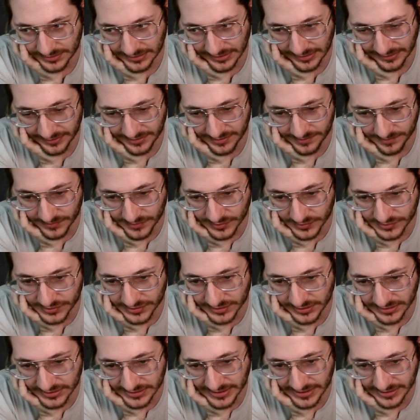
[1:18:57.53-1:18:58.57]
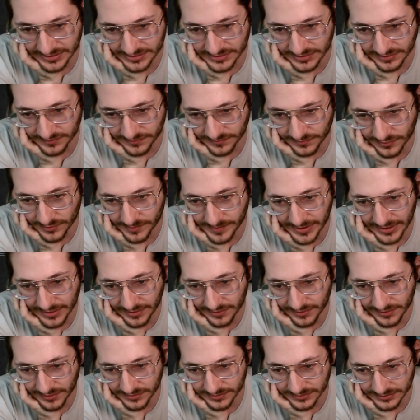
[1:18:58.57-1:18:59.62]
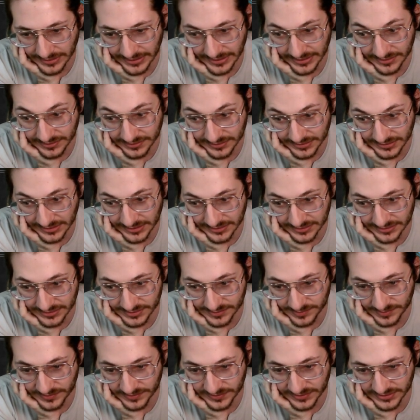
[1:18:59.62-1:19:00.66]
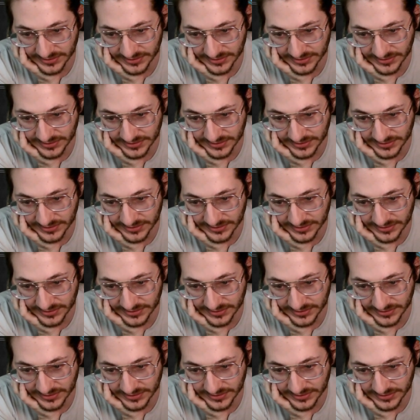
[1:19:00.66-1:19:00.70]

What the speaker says: I think most of the decks in the format are red at this point.